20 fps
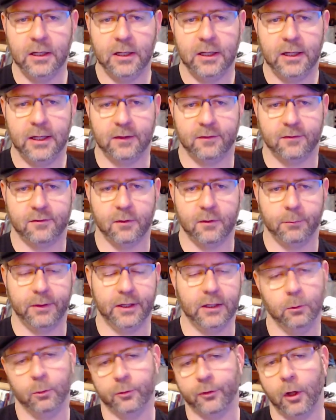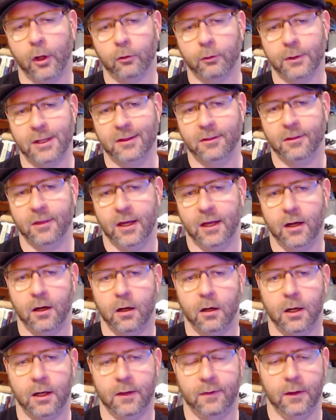it's something that was already
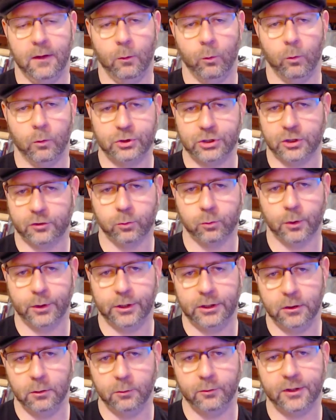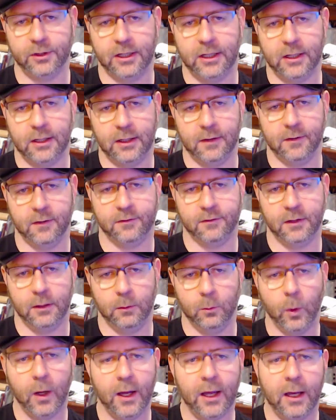there and they just weren't using it in the
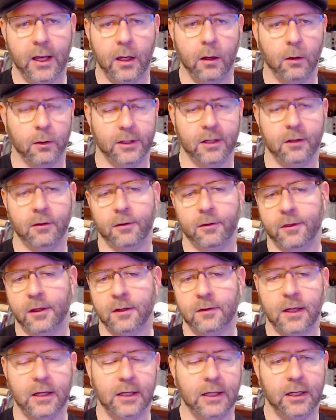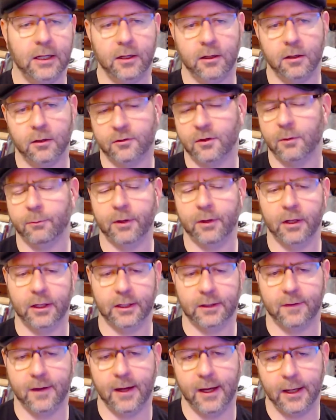same way or didn't think they needed it or something
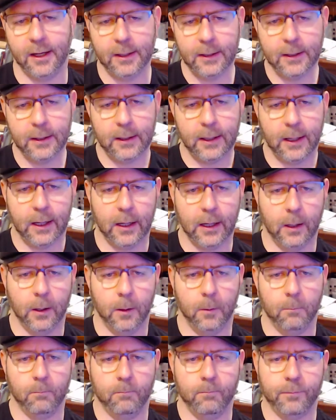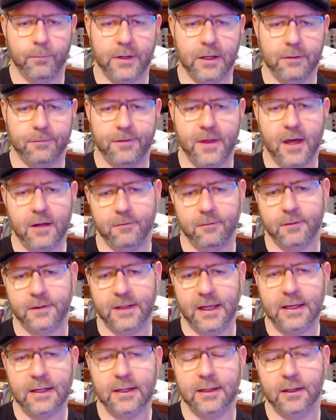like that, if that
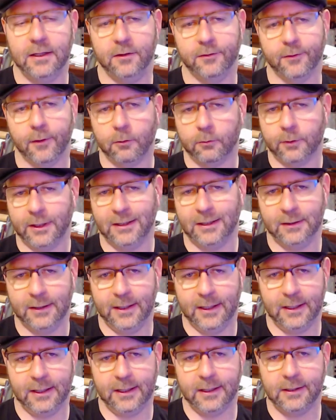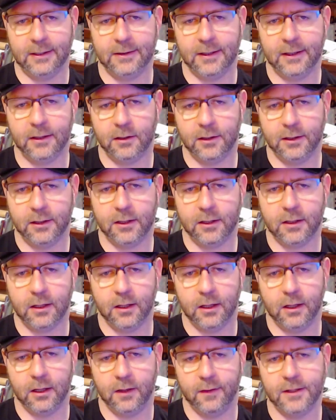data is already landing in a data lake,
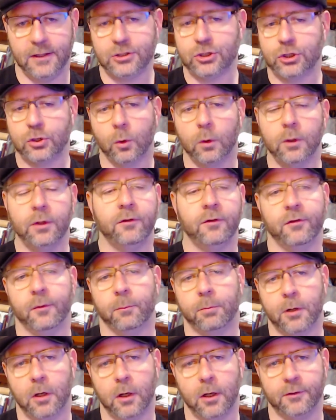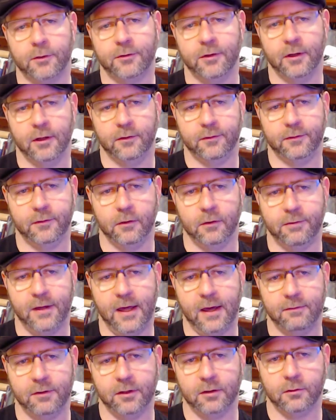that shortens the process of
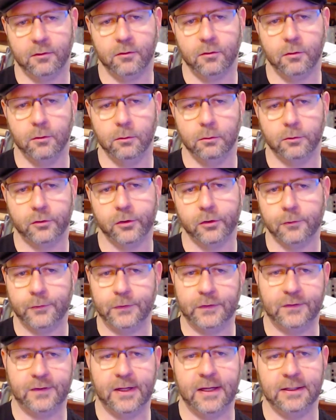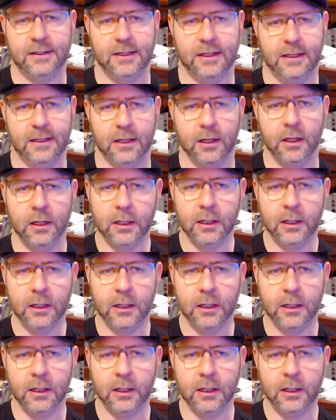having to surface that data